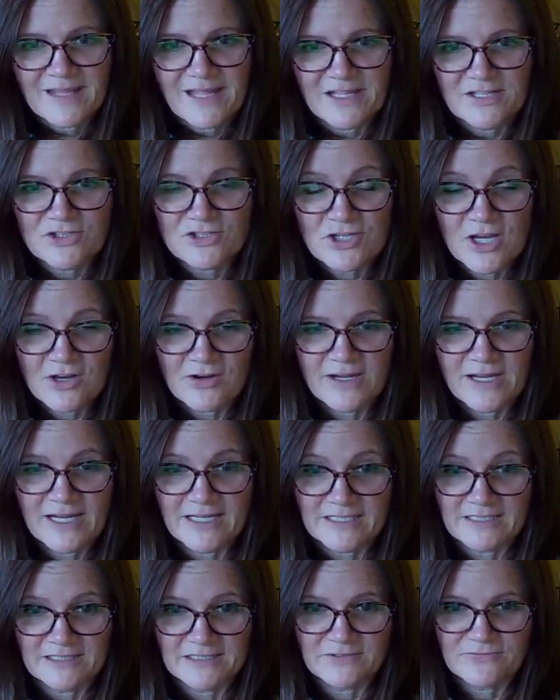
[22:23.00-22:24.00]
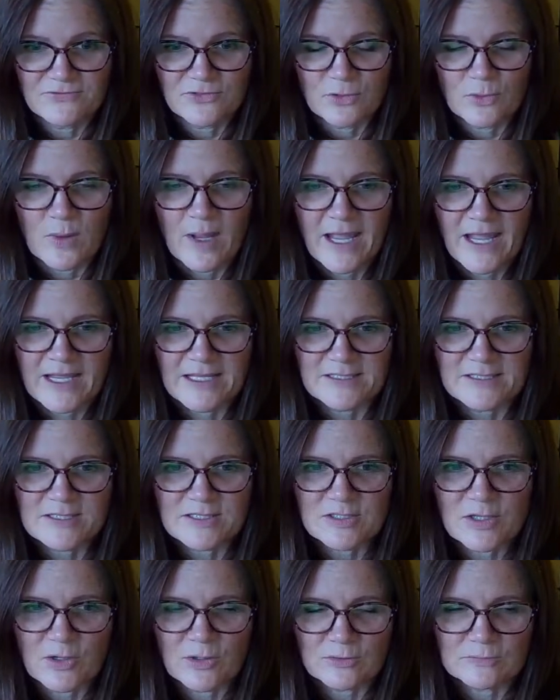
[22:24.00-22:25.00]
and sharing it in different ways.
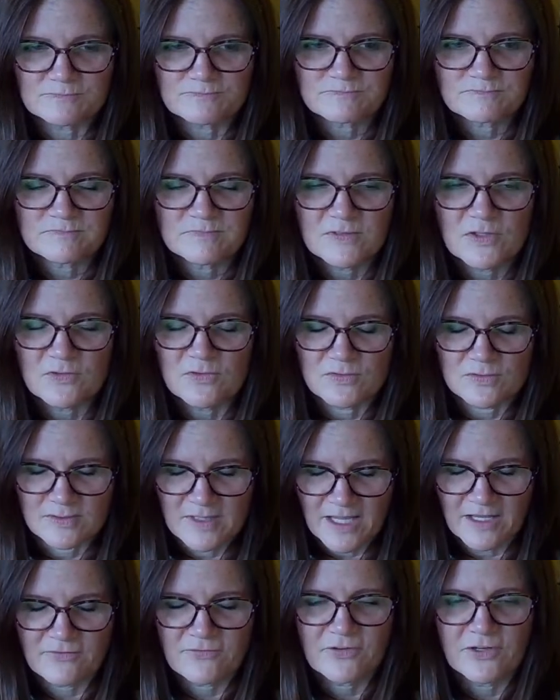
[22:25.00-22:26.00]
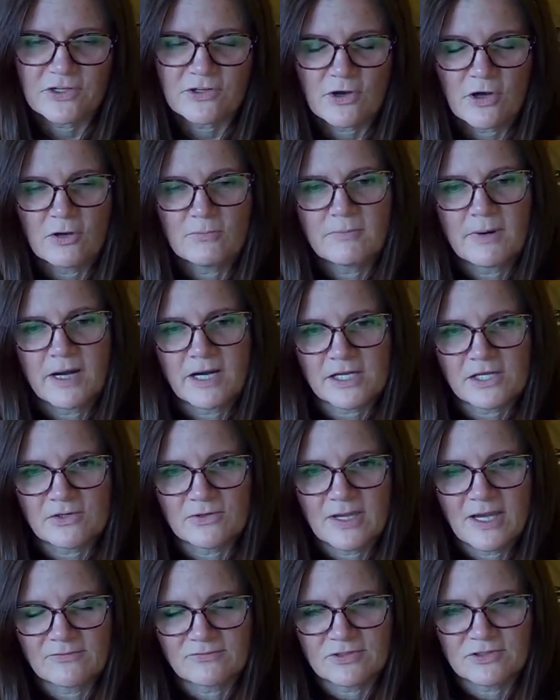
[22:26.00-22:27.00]
So like for your home market,
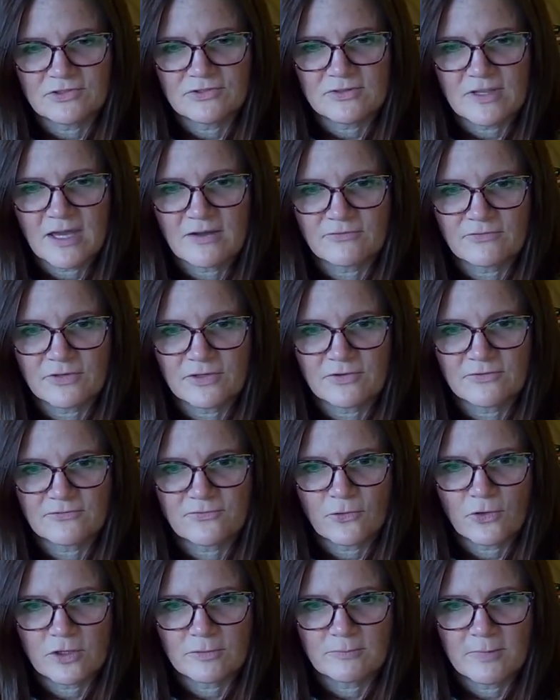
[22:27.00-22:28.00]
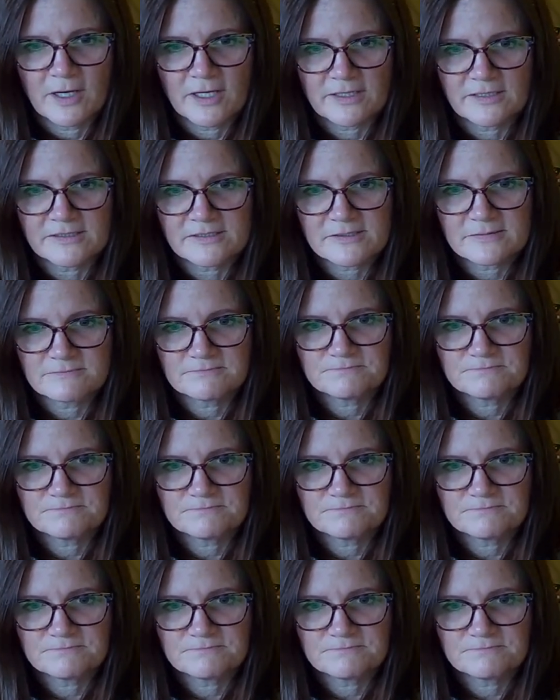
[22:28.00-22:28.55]
you have to do that for your foreign market.